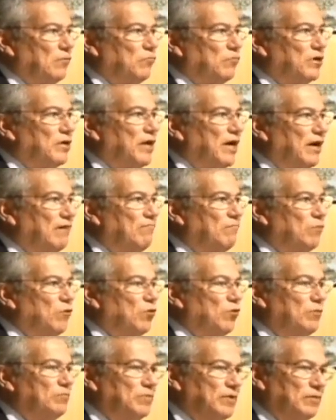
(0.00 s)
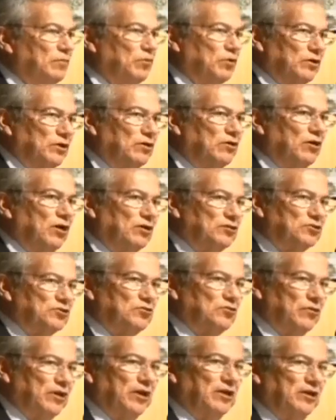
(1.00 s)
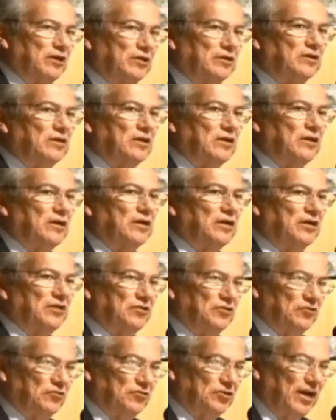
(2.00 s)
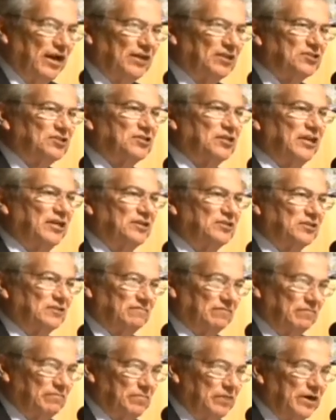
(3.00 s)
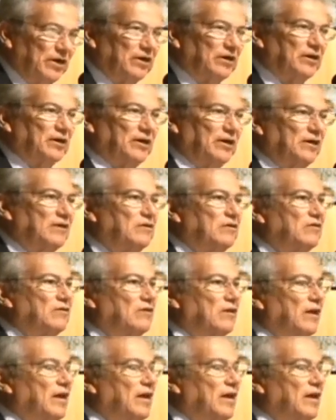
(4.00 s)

That we have more people incarcerated in the United States of America,